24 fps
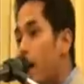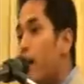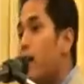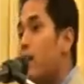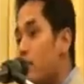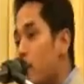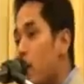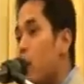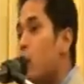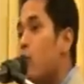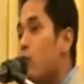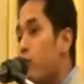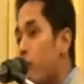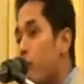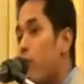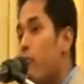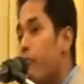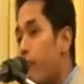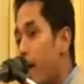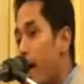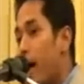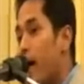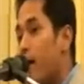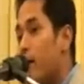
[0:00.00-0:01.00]
I can tell you for
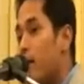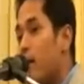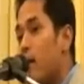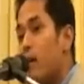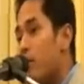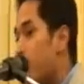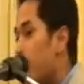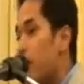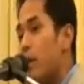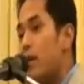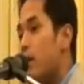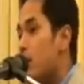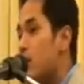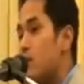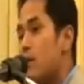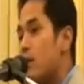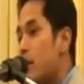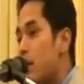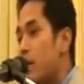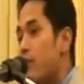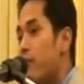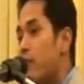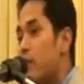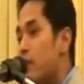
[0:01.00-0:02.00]
a fact that he
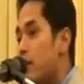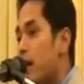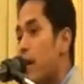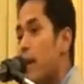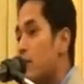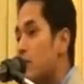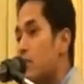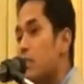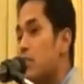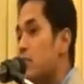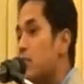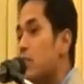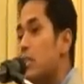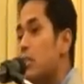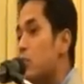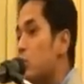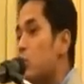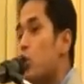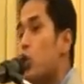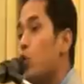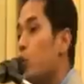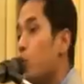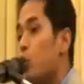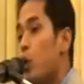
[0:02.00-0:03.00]
doesn't live in Jalan
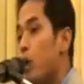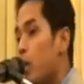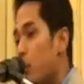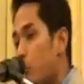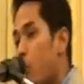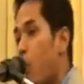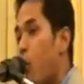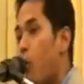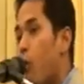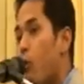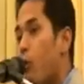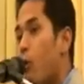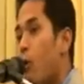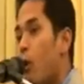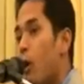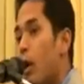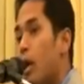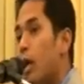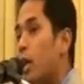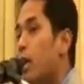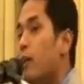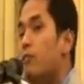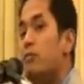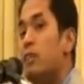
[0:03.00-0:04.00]
16/2 anymore.
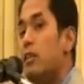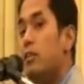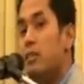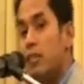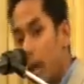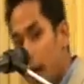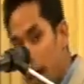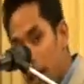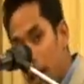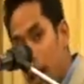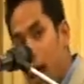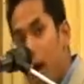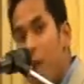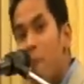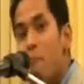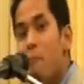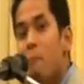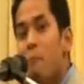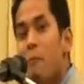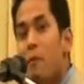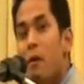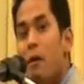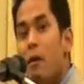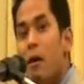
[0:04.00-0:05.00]
He lives in Shah
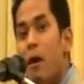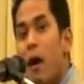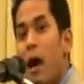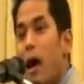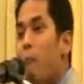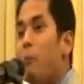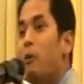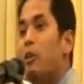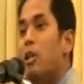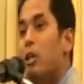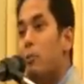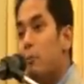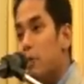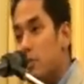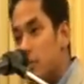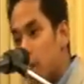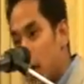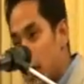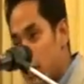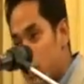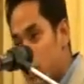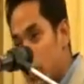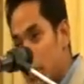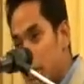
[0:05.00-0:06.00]
Alam, Menteri
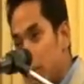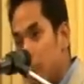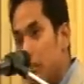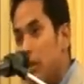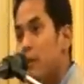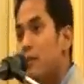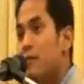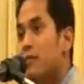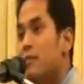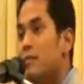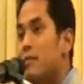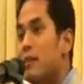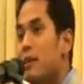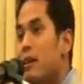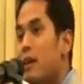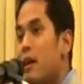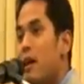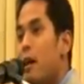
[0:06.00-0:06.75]
Besar's residence.